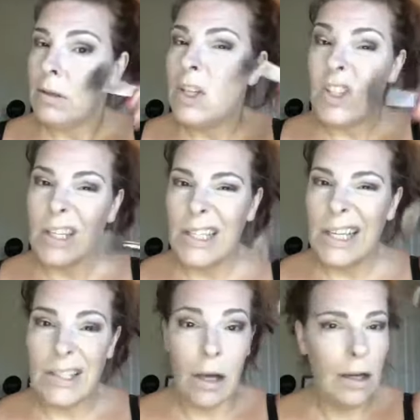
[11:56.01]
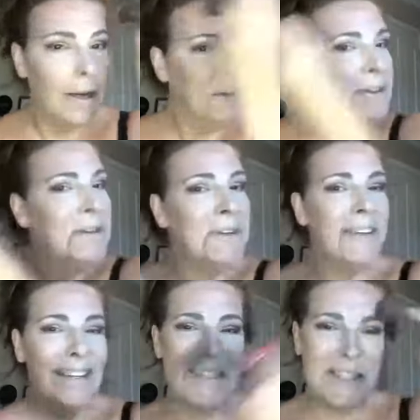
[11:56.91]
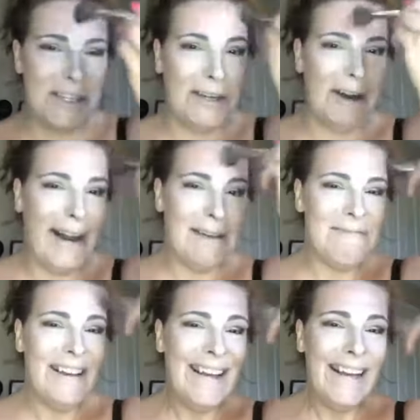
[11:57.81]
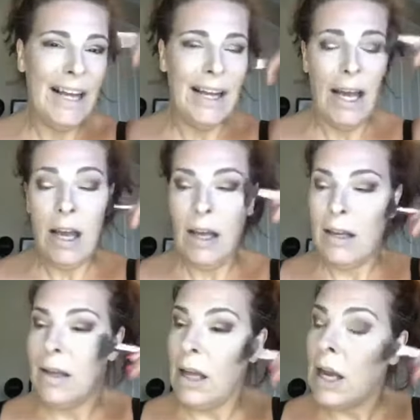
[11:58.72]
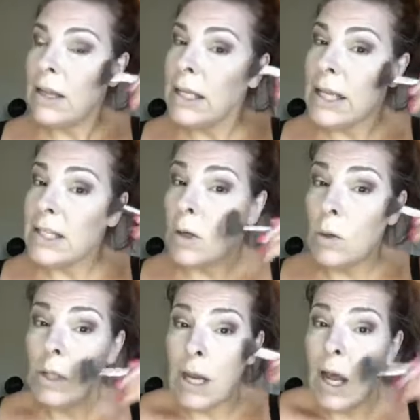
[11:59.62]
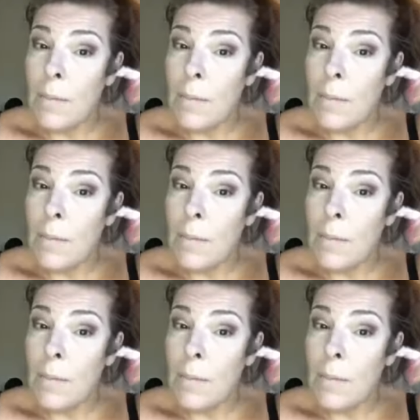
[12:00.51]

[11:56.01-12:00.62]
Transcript: usually TikTok, Instagram. And I think that's cool. And